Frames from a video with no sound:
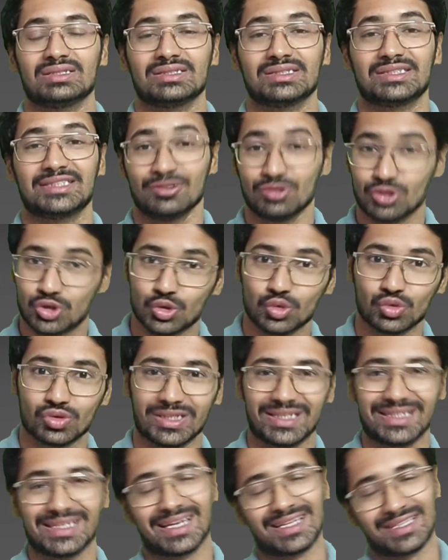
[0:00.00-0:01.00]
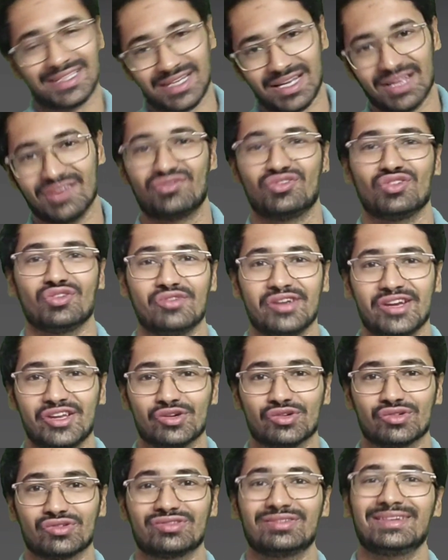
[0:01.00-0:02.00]
See you soon in another helpful
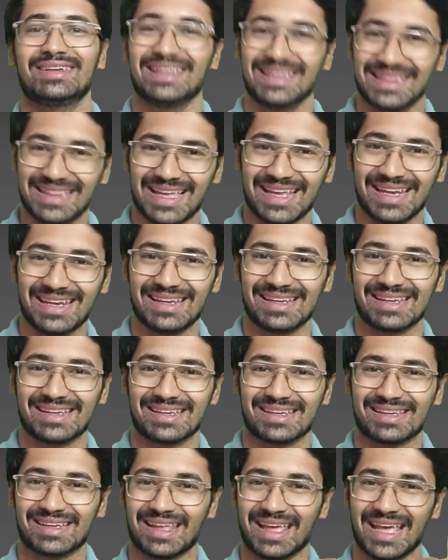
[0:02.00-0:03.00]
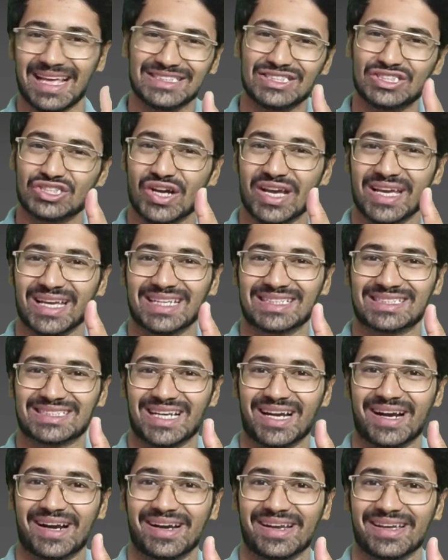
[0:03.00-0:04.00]
video. Till then, enjoy English
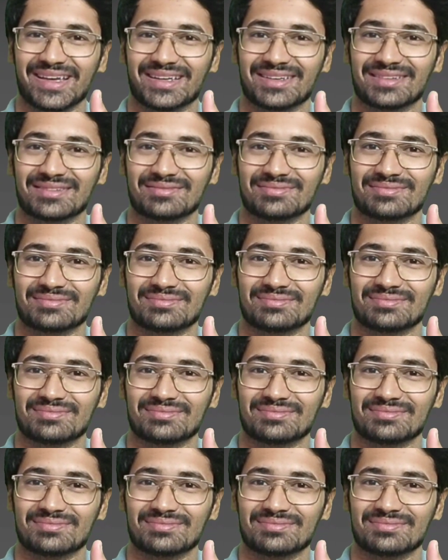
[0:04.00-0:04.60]
learning.